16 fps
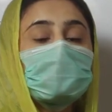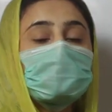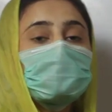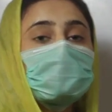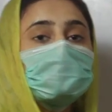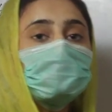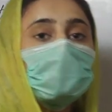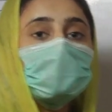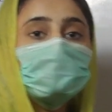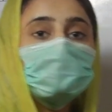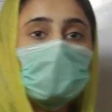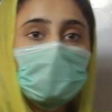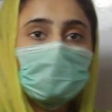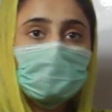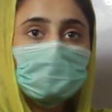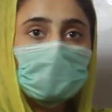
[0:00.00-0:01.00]
This was
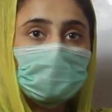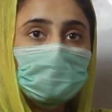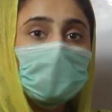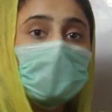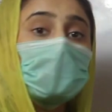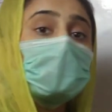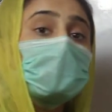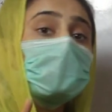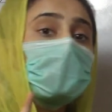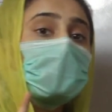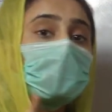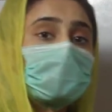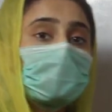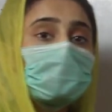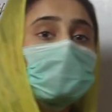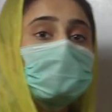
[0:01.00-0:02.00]
all your topic. And
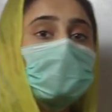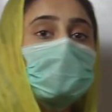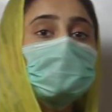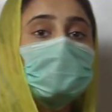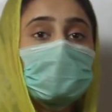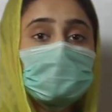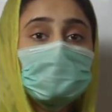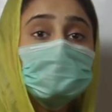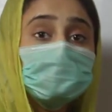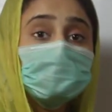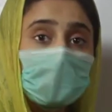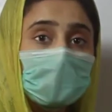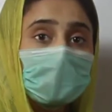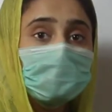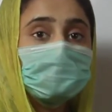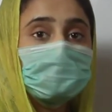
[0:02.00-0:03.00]
another thing, that is
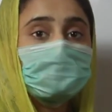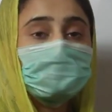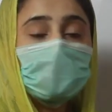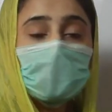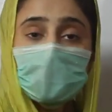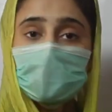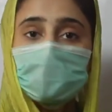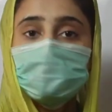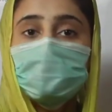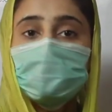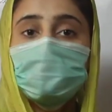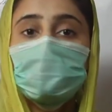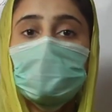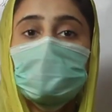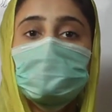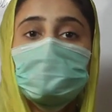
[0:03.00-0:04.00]
terrorism. Terrorism
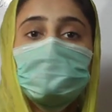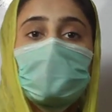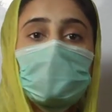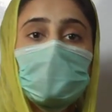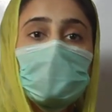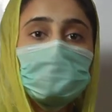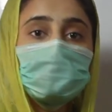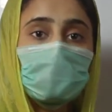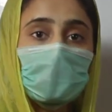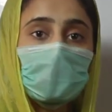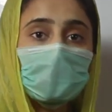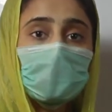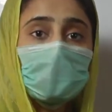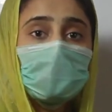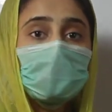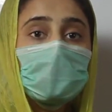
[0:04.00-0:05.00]
is very
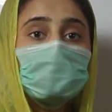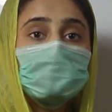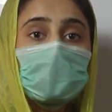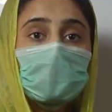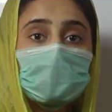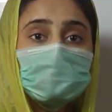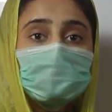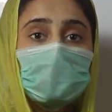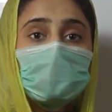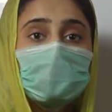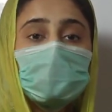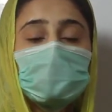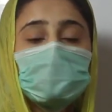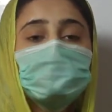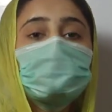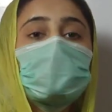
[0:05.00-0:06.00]
important. Pakistan
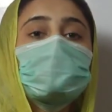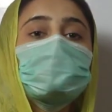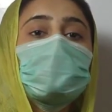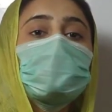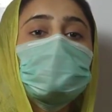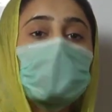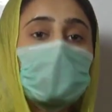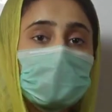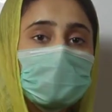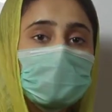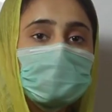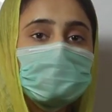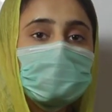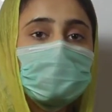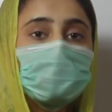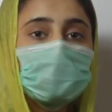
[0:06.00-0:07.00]
is facing
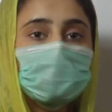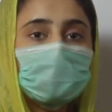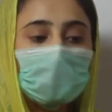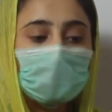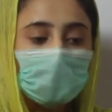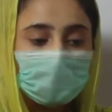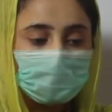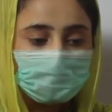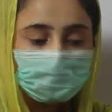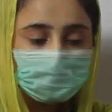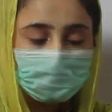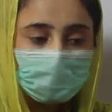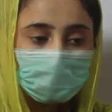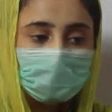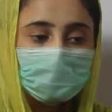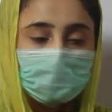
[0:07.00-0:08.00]
terrorism in the last
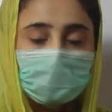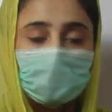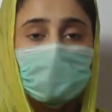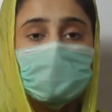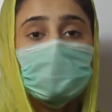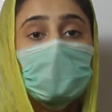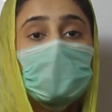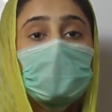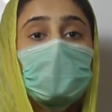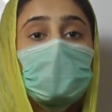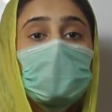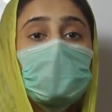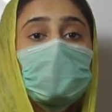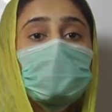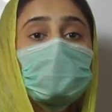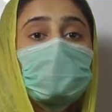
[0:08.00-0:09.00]
years,
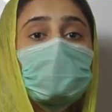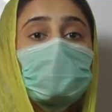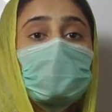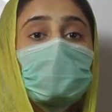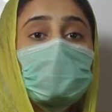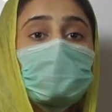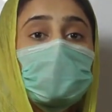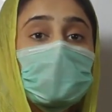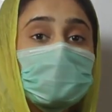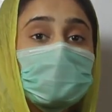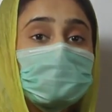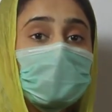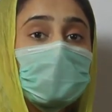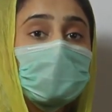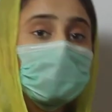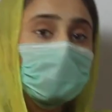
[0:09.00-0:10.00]
and
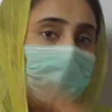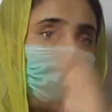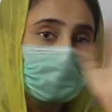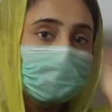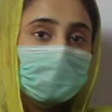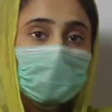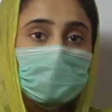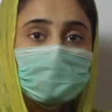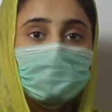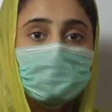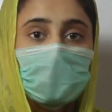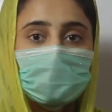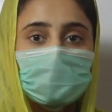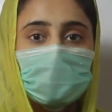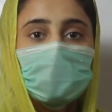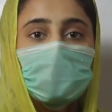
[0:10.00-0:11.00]
Pakistan is
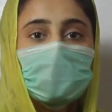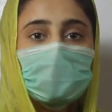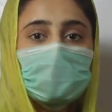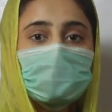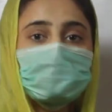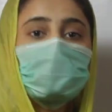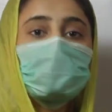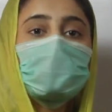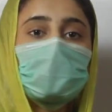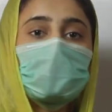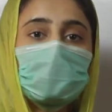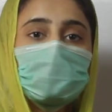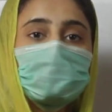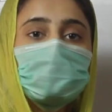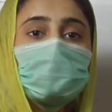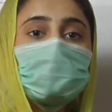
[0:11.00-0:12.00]
fighting against the
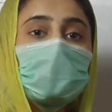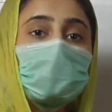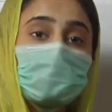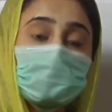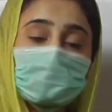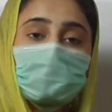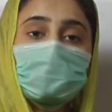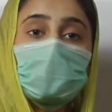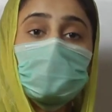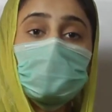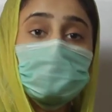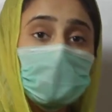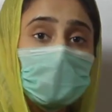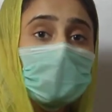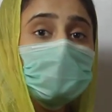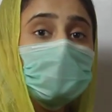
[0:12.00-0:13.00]
terrorism, and it's a very
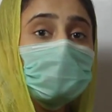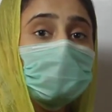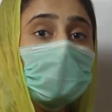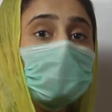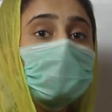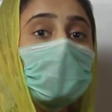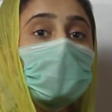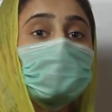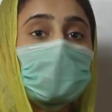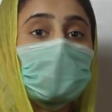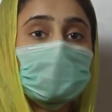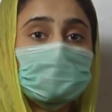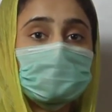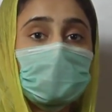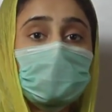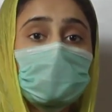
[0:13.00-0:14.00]
big achievement for
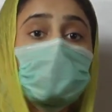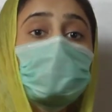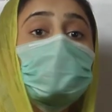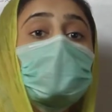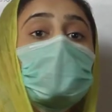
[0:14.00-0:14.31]
Pakistan.